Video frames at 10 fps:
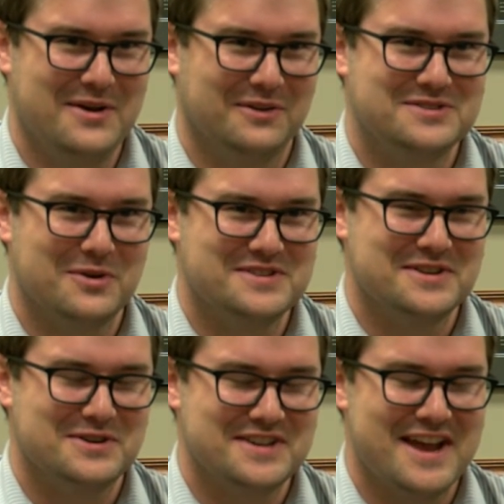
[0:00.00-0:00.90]
So it's always
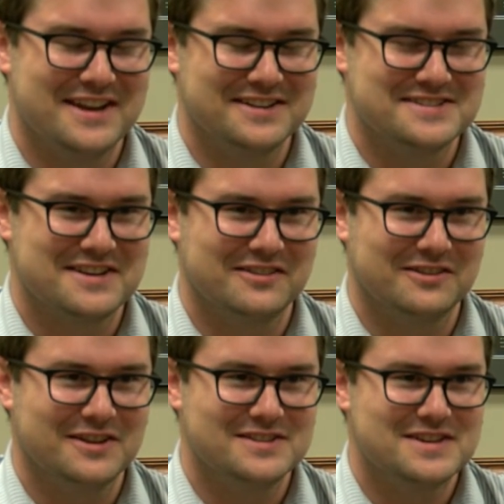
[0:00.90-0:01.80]
entertaining to say the
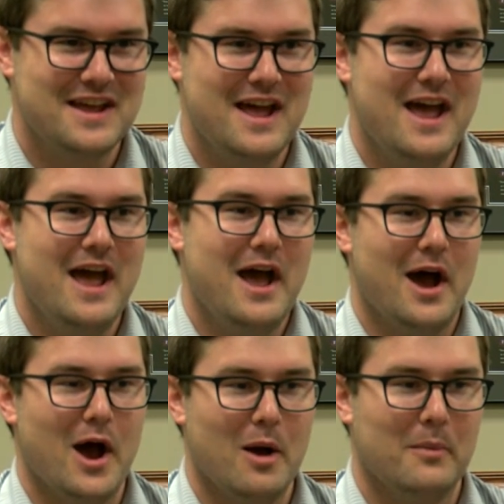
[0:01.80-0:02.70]
least.
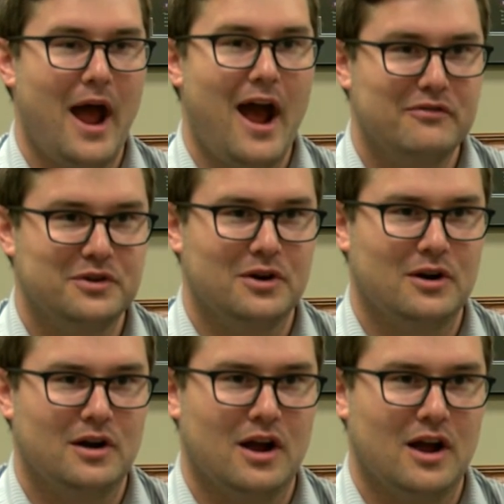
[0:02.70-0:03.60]
Um,
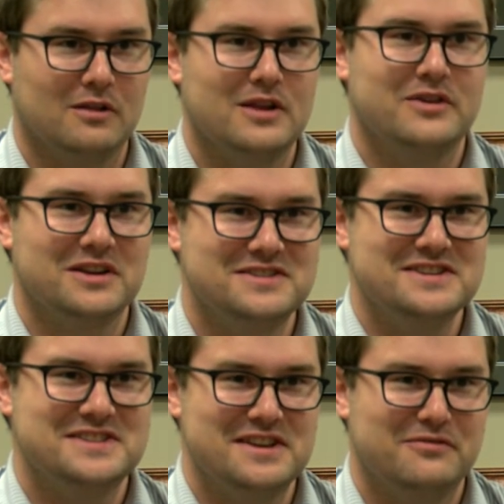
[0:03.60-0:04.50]
after uh, living in
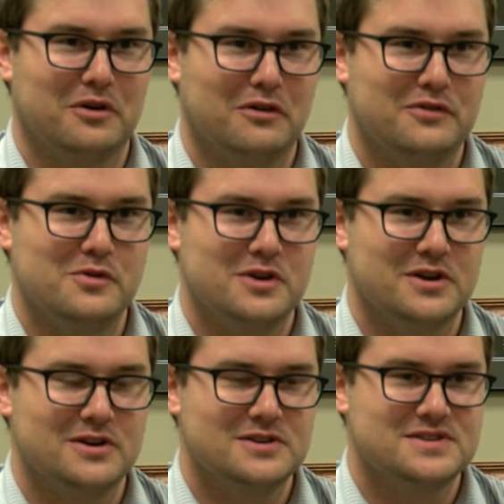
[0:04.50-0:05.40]
D.C. for a few
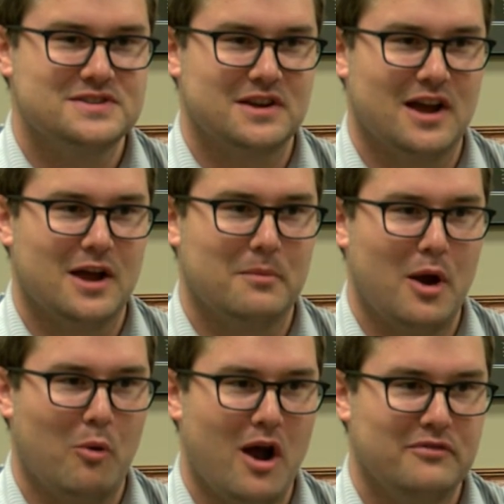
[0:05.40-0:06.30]
years, uh, my
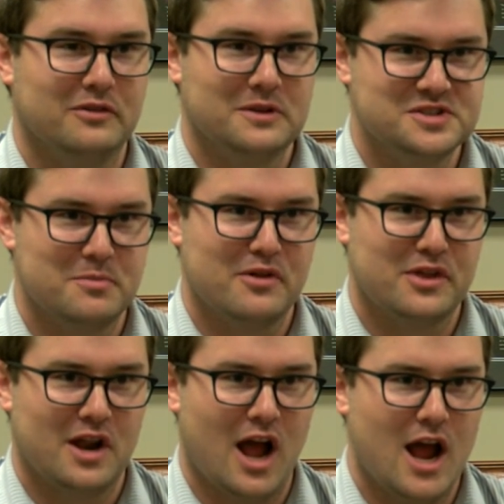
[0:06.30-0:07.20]
wife Elizabeth
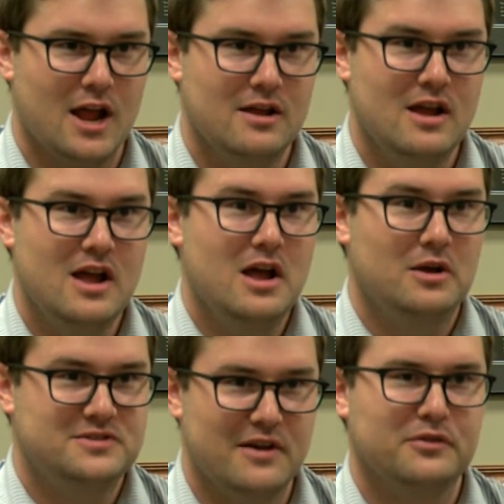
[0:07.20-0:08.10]
and I
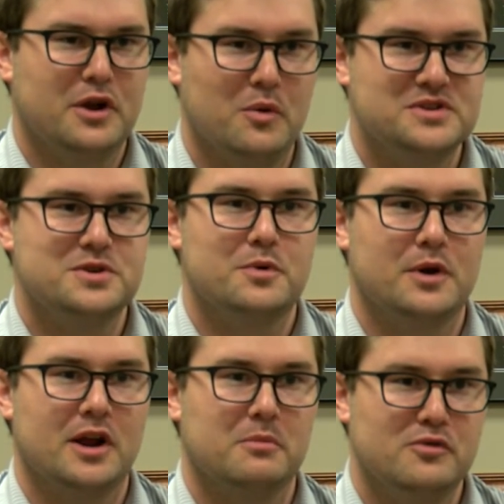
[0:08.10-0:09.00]
definitely always knew we were
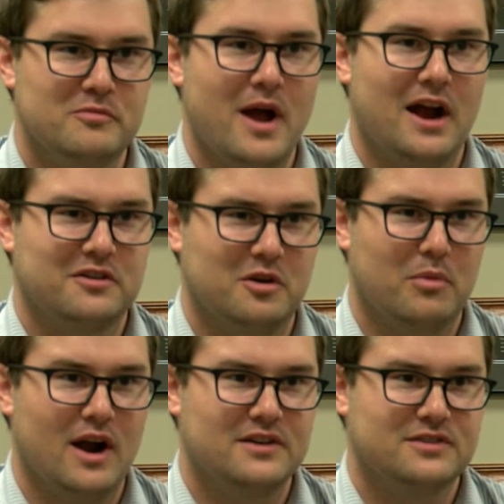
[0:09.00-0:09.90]
going to move back to
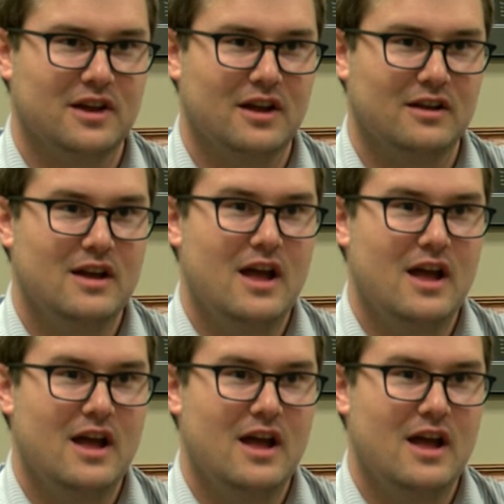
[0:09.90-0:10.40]
Nebraska.